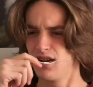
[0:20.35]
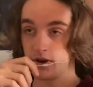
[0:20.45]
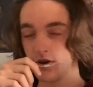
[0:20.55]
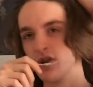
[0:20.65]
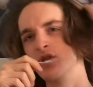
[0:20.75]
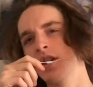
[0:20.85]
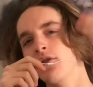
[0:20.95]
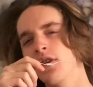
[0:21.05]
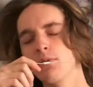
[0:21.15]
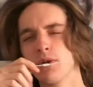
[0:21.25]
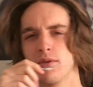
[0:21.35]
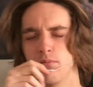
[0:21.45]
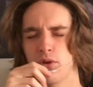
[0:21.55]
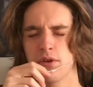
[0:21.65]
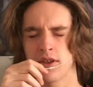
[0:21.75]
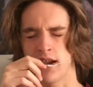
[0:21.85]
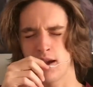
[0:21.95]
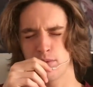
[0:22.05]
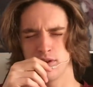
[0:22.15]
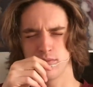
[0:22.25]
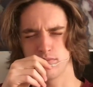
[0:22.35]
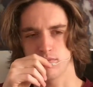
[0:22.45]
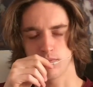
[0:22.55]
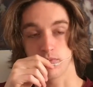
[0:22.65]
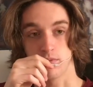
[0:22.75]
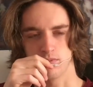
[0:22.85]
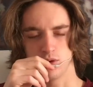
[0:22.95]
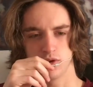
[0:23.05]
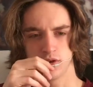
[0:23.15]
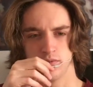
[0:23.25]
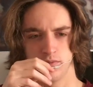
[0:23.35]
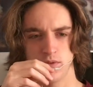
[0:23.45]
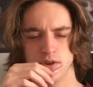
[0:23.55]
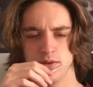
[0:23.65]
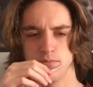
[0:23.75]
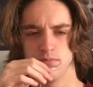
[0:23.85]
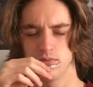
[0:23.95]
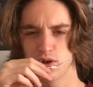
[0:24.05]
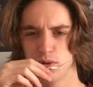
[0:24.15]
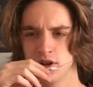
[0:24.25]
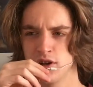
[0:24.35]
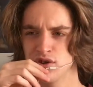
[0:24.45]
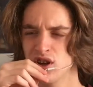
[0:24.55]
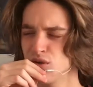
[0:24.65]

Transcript: We're here to celebrate something that happened 250 some odd years